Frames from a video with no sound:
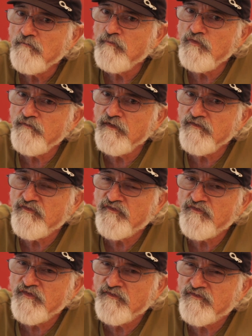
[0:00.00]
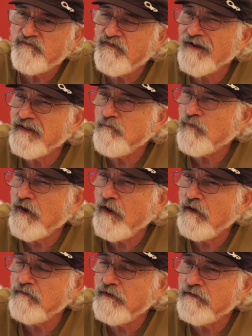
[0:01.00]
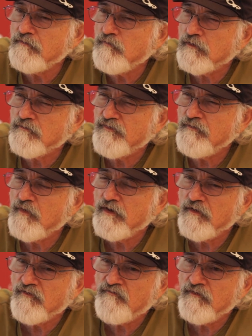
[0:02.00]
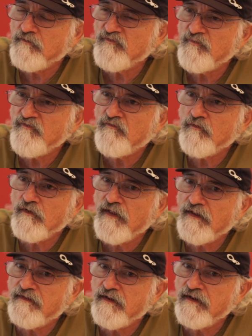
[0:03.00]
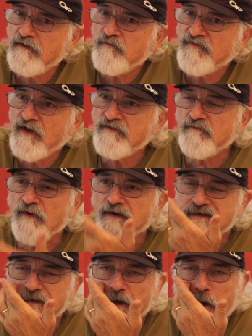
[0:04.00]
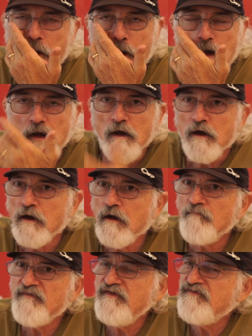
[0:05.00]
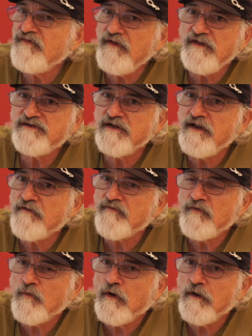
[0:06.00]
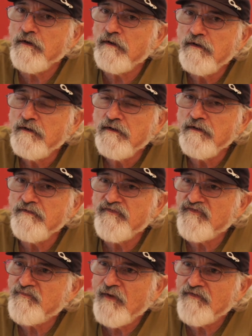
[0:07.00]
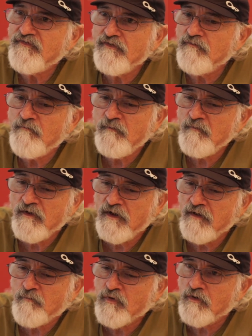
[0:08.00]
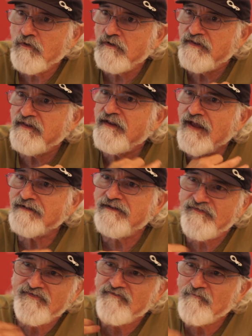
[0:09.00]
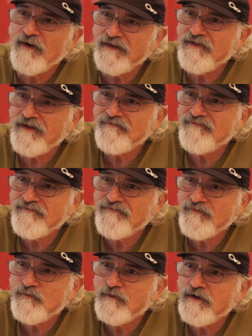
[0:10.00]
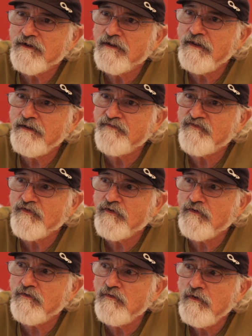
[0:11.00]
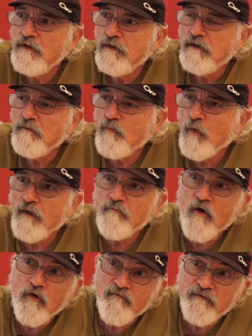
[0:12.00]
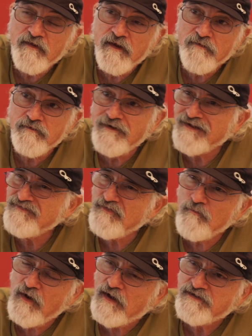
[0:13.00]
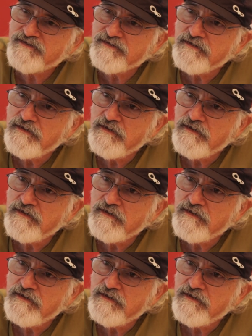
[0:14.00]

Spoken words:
movies since Jackie Brown, and worked with him on other films before that that he was not directing. These each and every one is a special pearl in the necklace of my life, if you will. And so one over the other, not so much.